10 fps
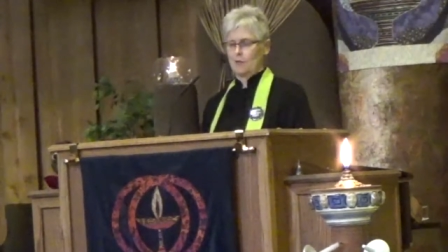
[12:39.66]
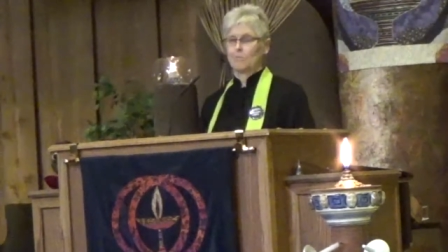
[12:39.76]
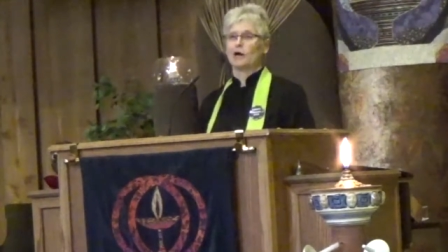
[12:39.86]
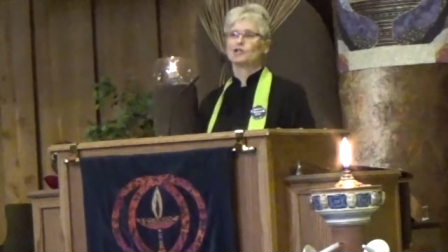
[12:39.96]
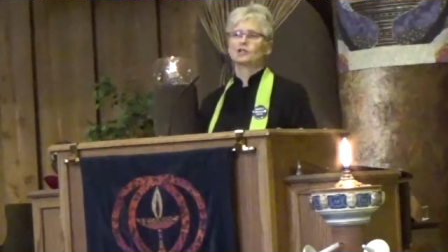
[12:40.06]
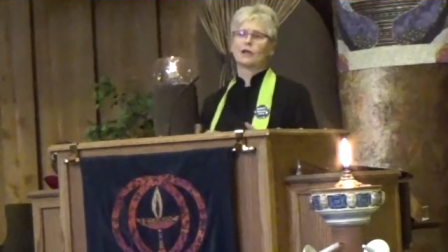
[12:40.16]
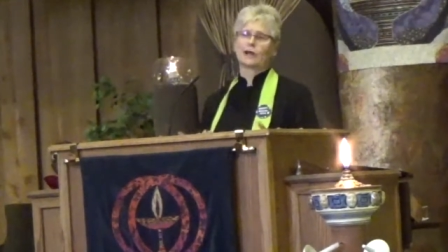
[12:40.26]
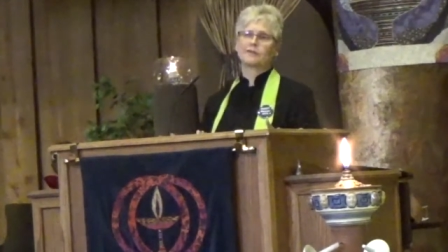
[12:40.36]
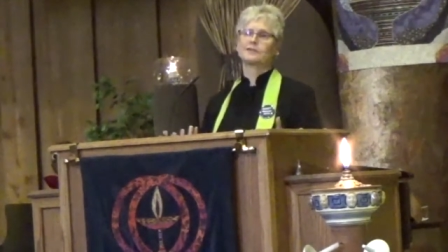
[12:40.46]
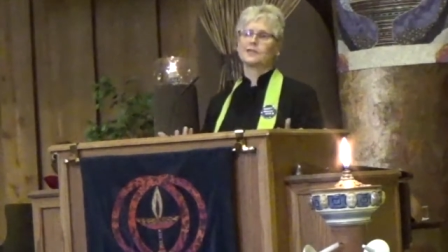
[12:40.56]
Much
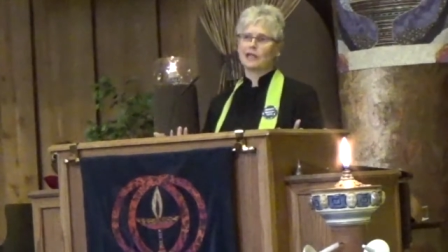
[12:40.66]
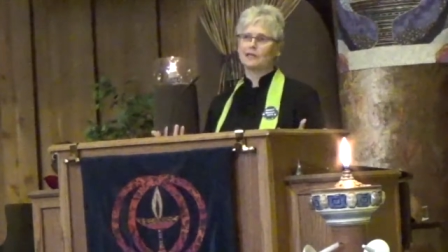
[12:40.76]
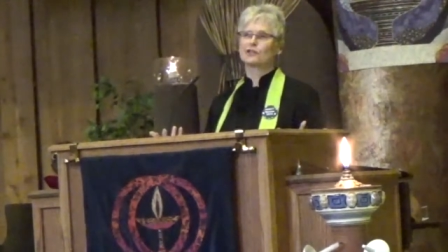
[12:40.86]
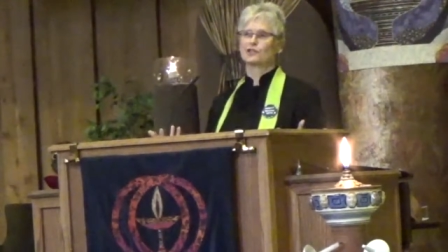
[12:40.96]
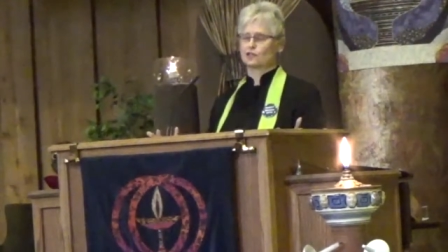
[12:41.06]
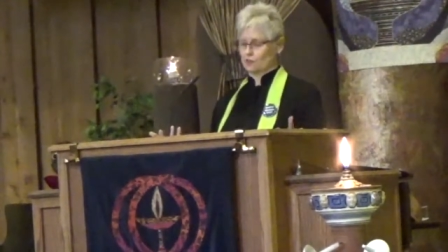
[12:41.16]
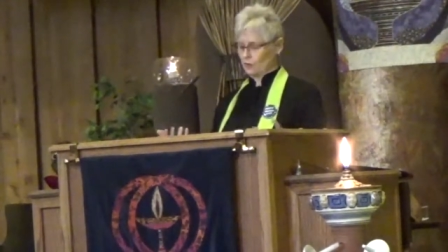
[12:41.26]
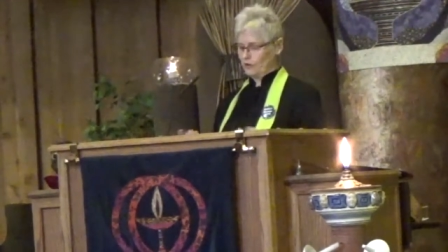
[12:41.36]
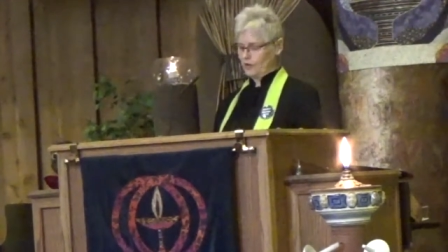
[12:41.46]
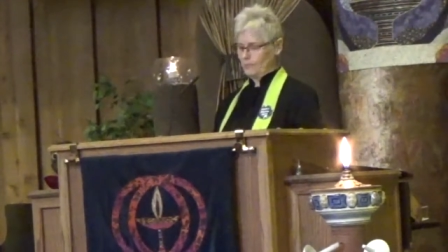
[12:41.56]
like the Danish
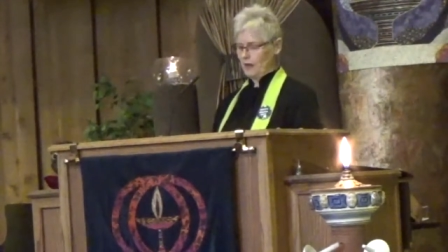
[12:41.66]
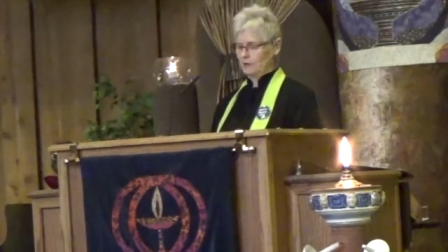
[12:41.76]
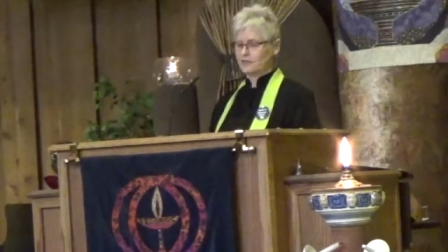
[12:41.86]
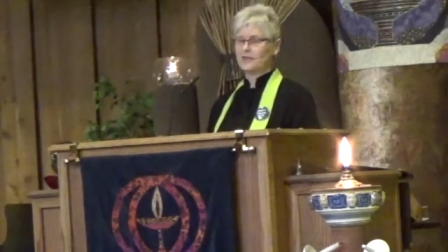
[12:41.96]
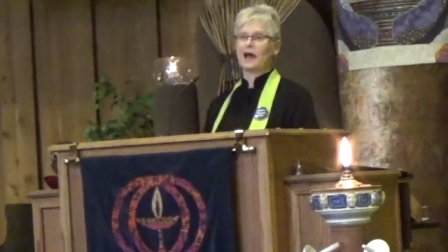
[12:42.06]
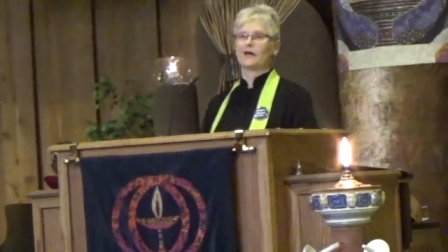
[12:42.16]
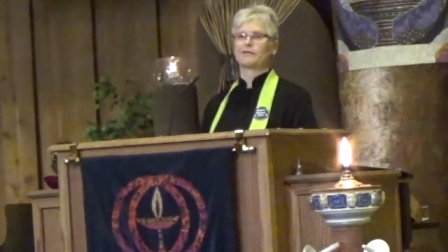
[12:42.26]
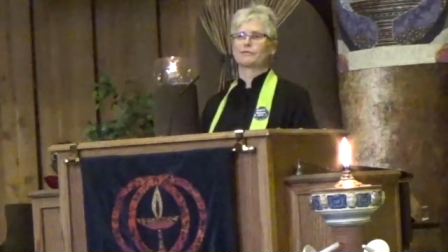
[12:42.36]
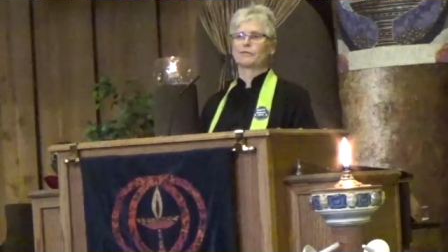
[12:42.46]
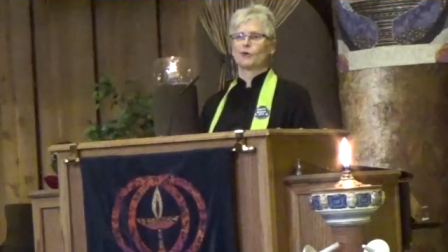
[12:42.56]
story about
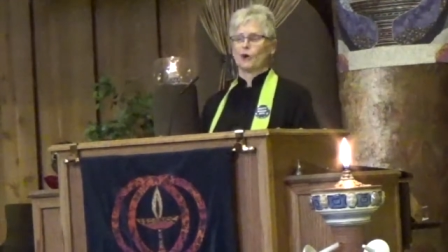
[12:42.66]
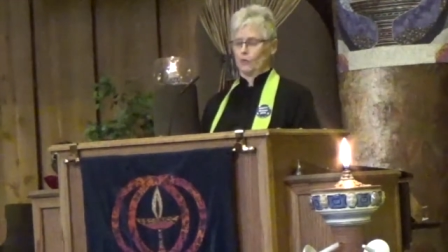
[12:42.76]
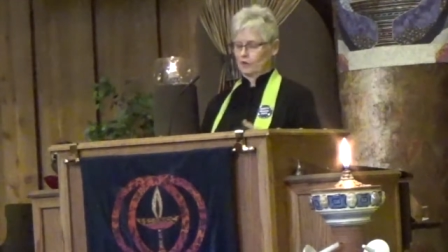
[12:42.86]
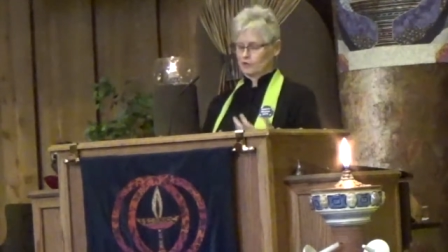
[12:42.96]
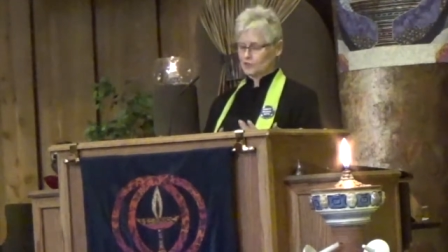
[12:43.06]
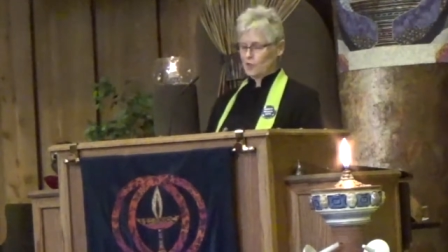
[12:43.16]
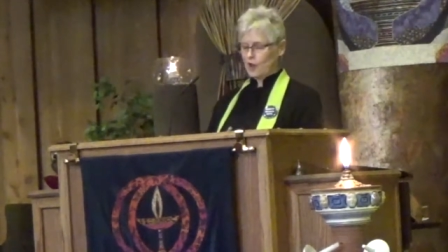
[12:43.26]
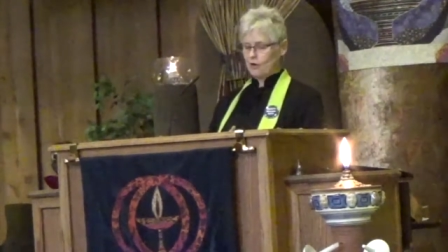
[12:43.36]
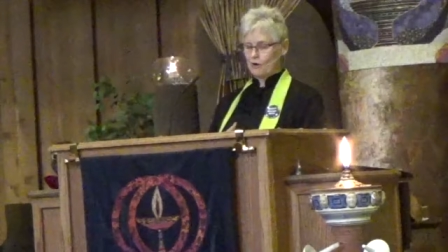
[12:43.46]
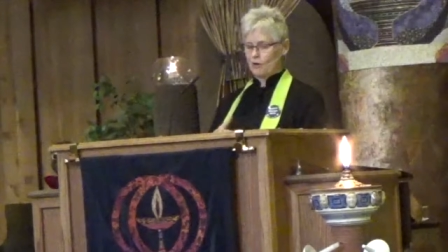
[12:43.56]
death, where
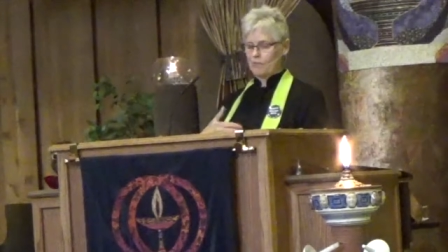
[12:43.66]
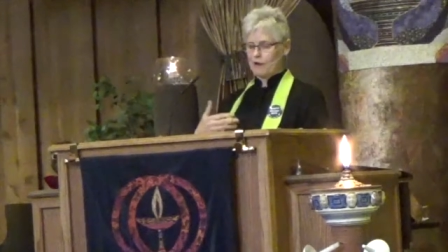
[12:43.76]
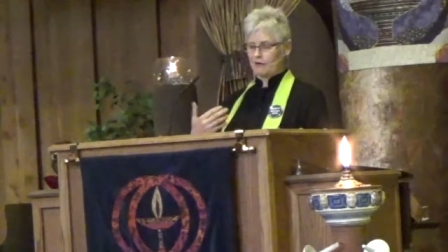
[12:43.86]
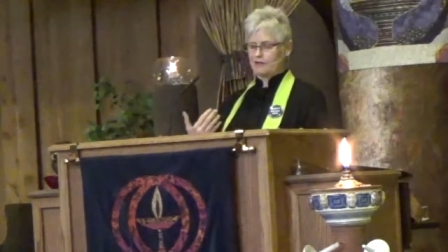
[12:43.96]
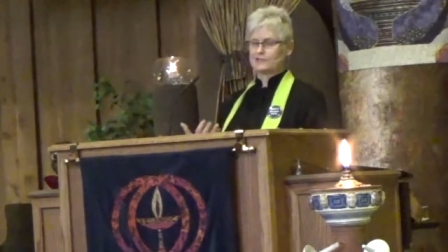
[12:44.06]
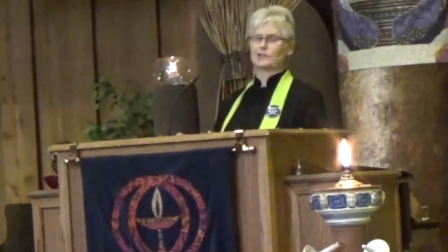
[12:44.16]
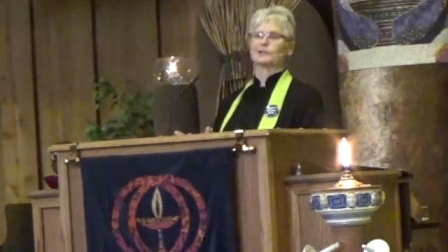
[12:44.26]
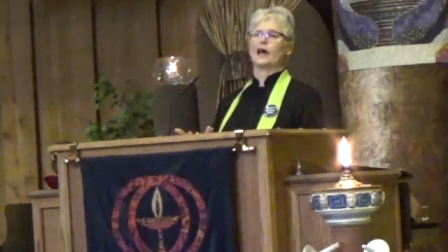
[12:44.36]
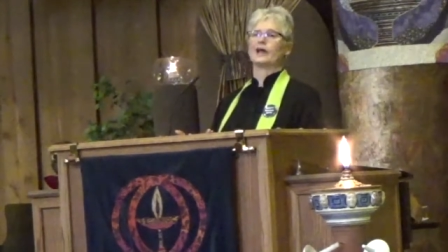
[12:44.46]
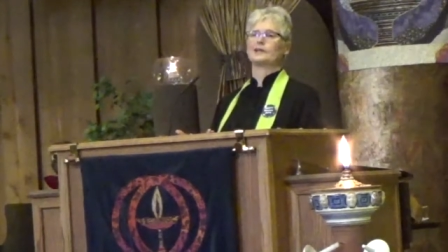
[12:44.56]
sorrow marries
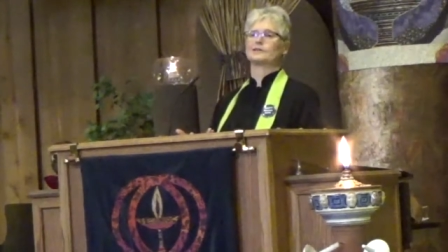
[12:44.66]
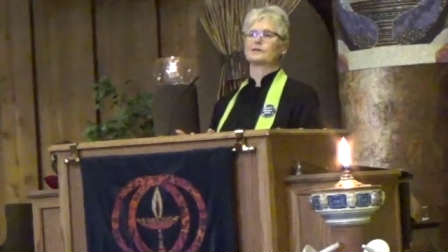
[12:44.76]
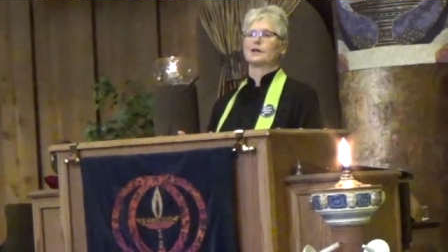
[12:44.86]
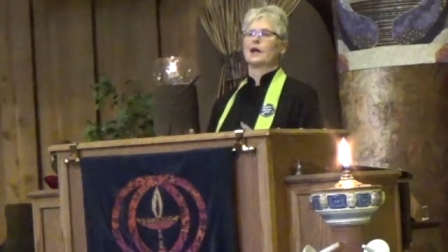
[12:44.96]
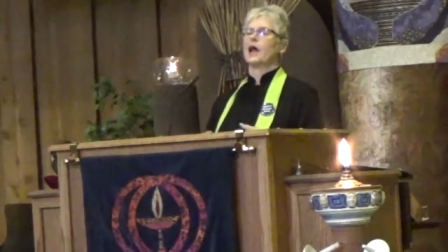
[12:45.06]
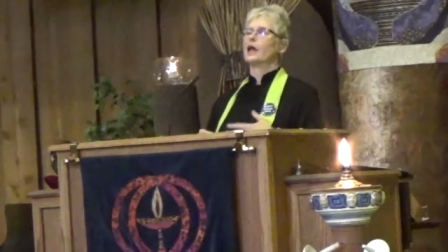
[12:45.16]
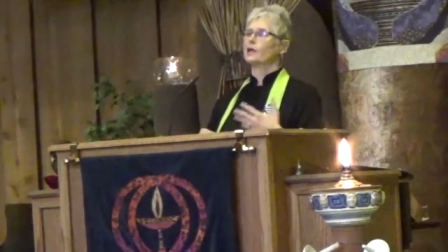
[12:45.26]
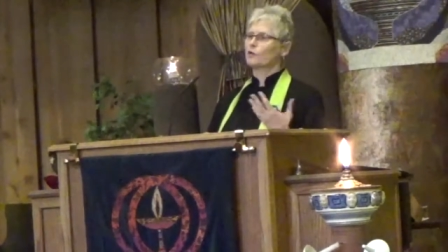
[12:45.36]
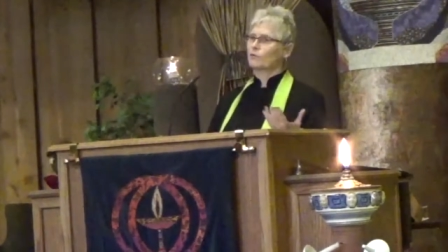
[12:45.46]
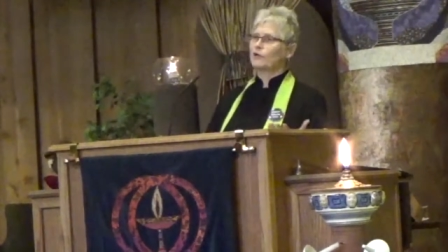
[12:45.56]
delight
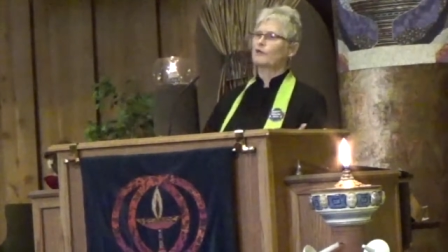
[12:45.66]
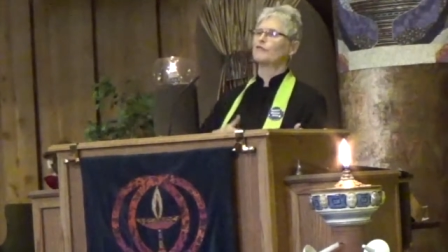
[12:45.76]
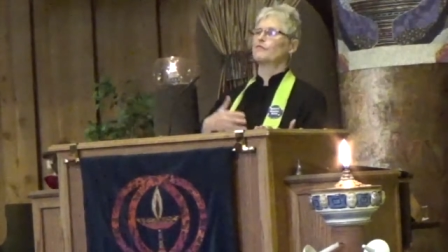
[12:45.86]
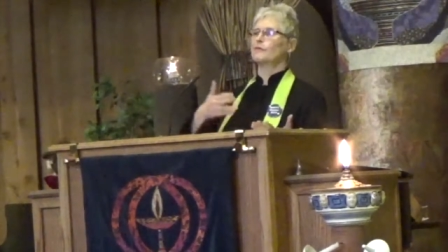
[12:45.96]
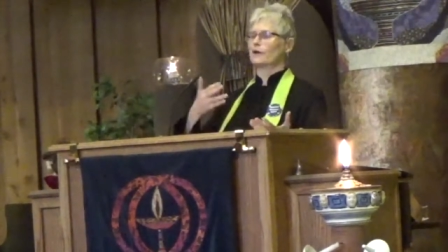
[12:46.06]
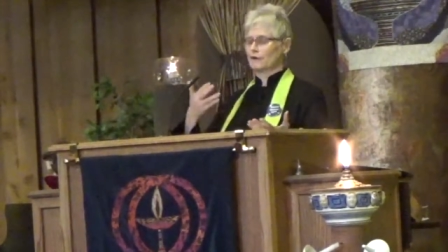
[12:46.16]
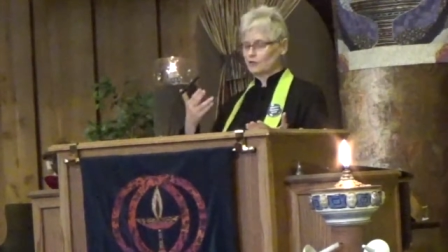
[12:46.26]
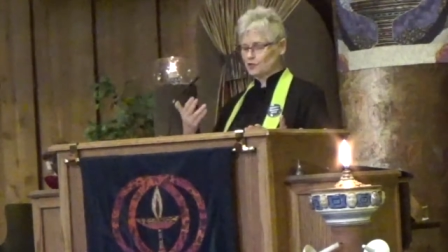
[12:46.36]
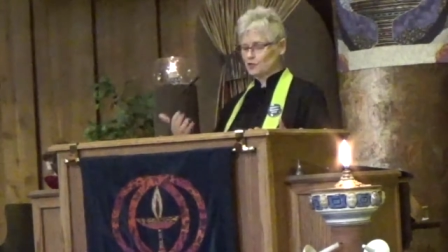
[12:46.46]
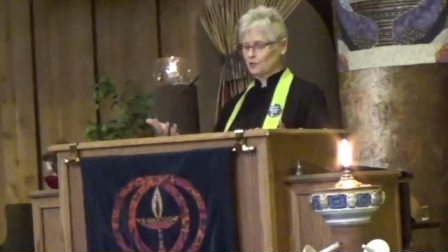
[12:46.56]
and grief
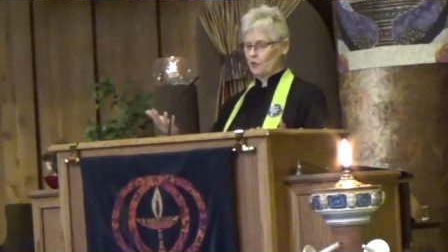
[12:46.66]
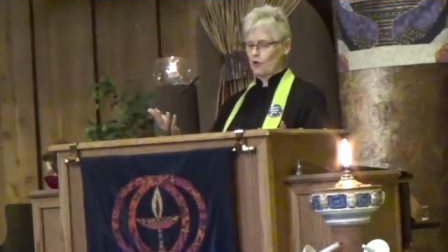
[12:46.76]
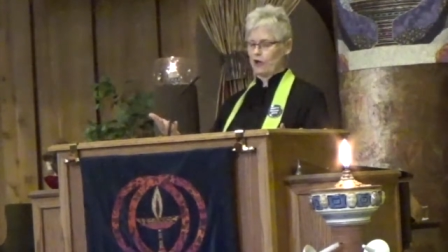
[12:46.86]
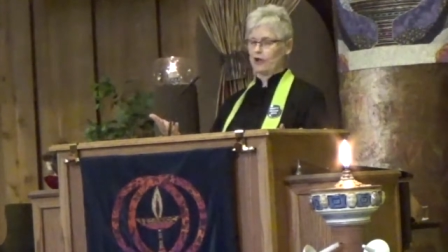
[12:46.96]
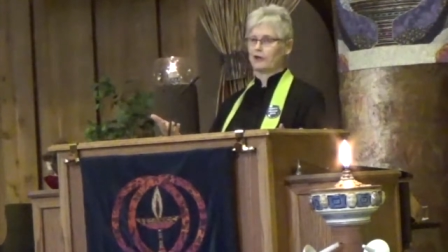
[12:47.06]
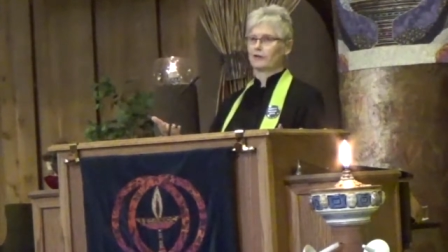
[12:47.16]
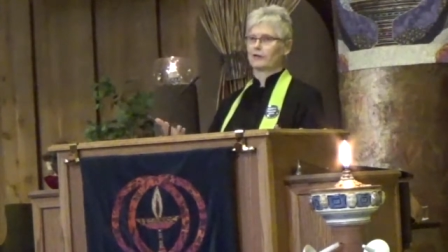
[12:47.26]
marries joy,